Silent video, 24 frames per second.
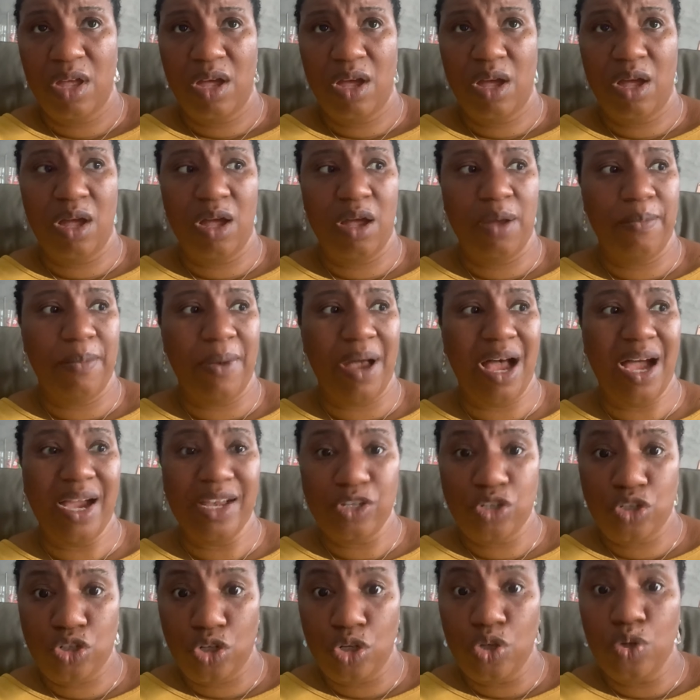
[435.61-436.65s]
I
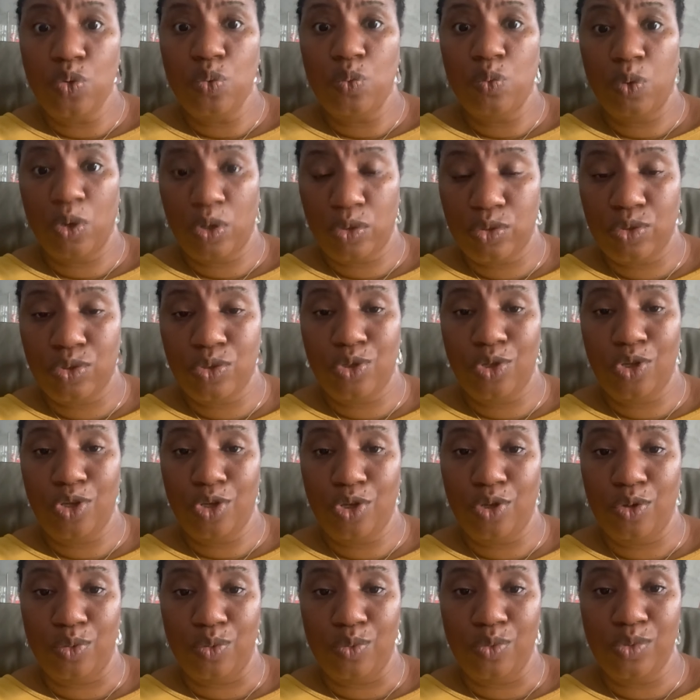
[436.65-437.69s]
do want to
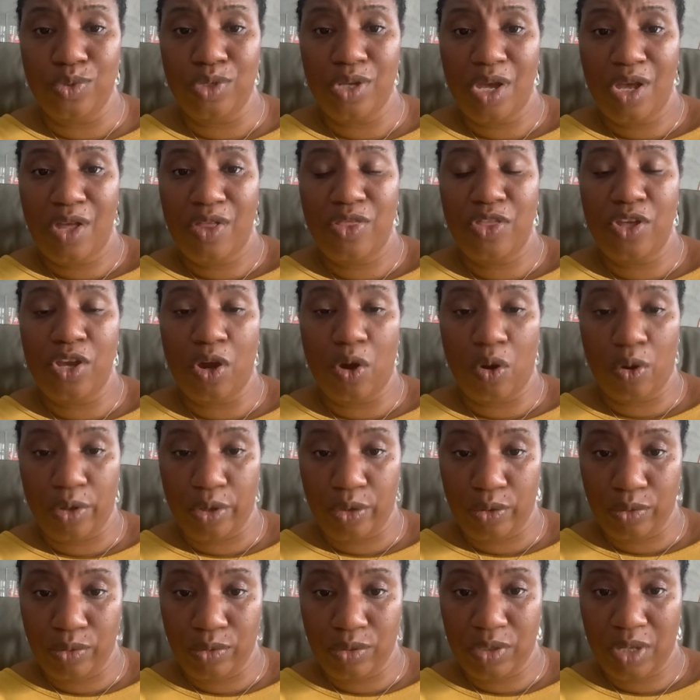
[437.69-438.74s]
use the
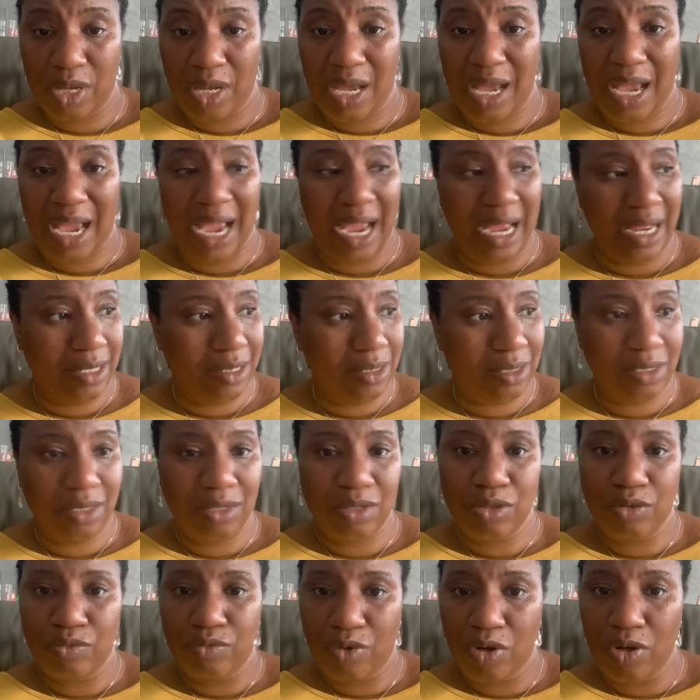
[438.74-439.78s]
oils and
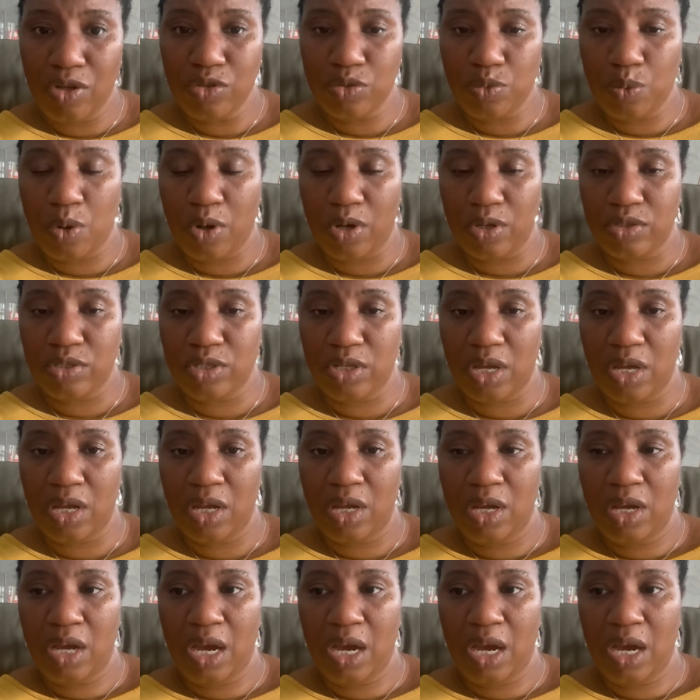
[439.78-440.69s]
the rose water.